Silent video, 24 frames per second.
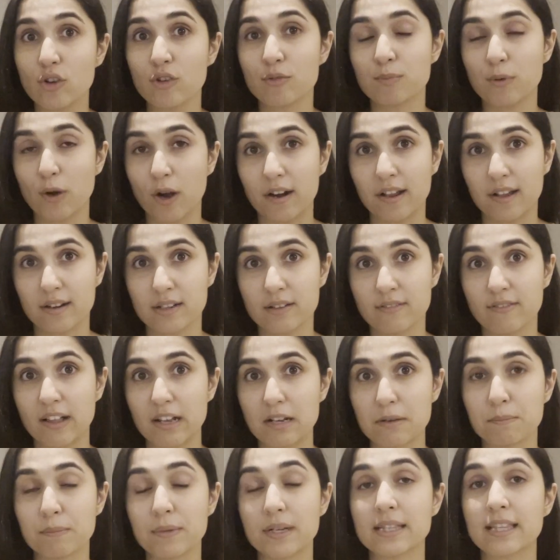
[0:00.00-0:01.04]
of product
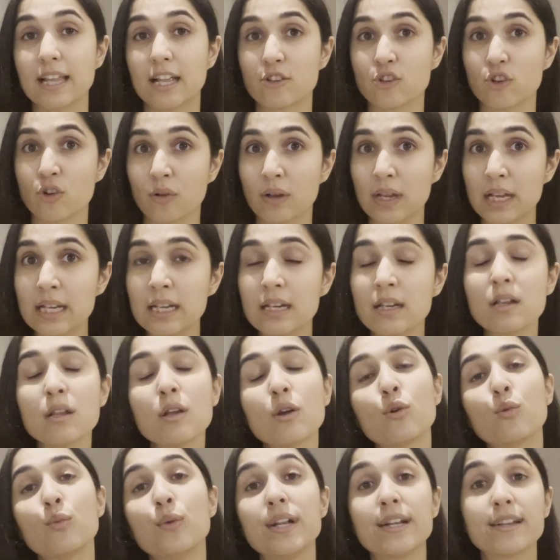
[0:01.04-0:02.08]
development that you're in.
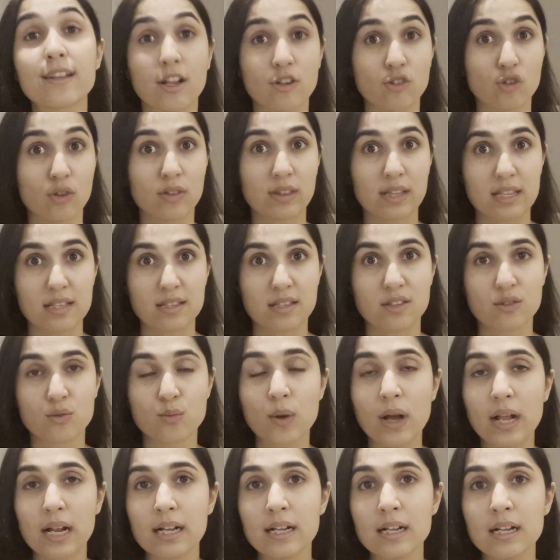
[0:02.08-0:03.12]
We'll touch on this as
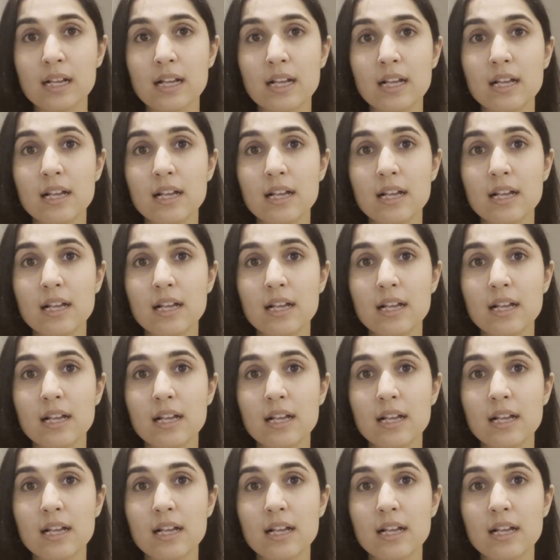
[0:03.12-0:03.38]
well.